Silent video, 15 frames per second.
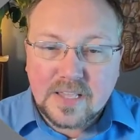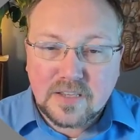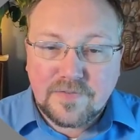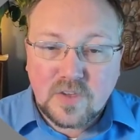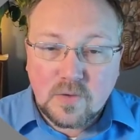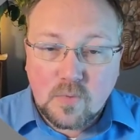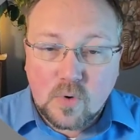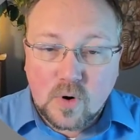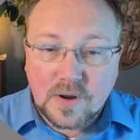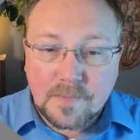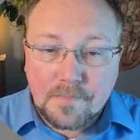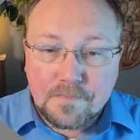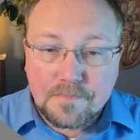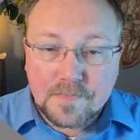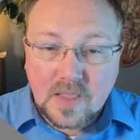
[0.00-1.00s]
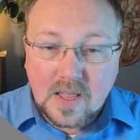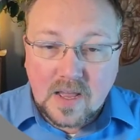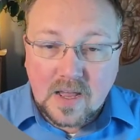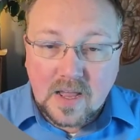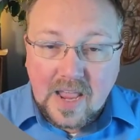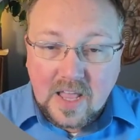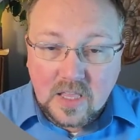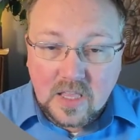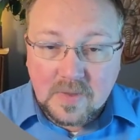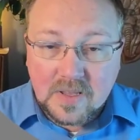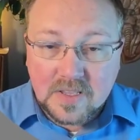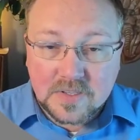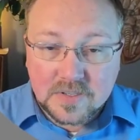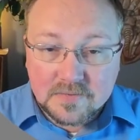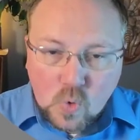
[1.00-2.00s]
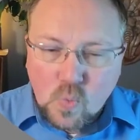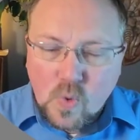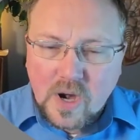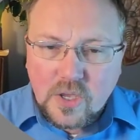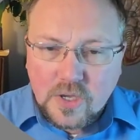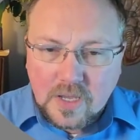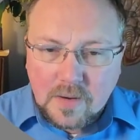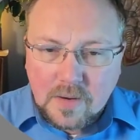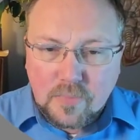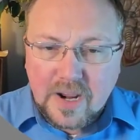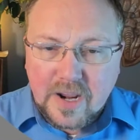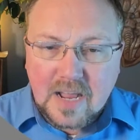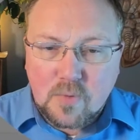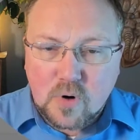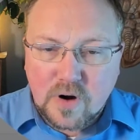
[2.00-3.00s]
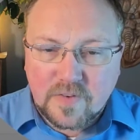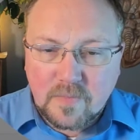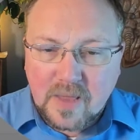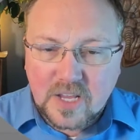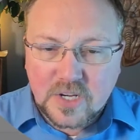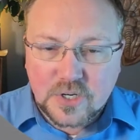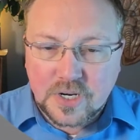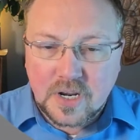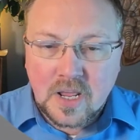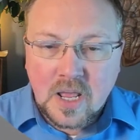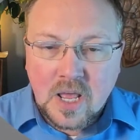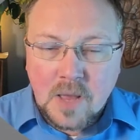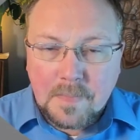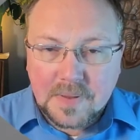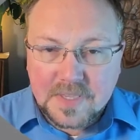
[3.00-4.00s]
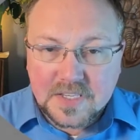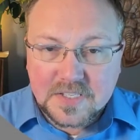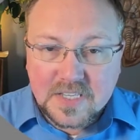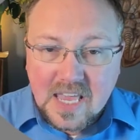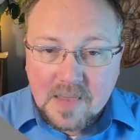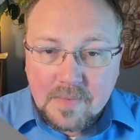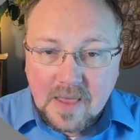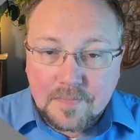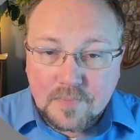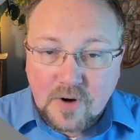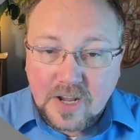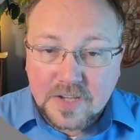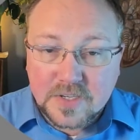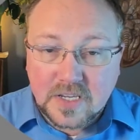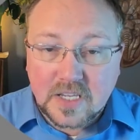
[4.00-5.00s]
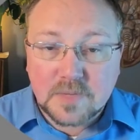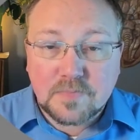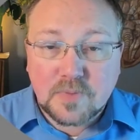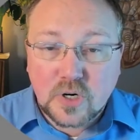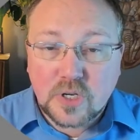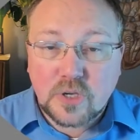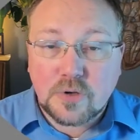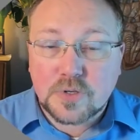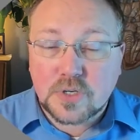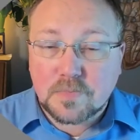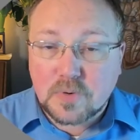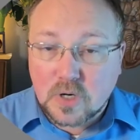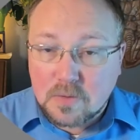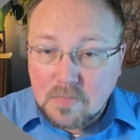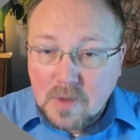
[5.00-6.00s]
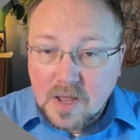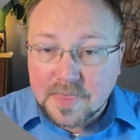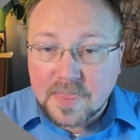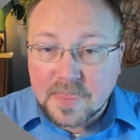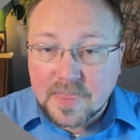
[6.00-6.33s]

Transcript: a few more elements where you can break out more information, but the same pricing is per user per month.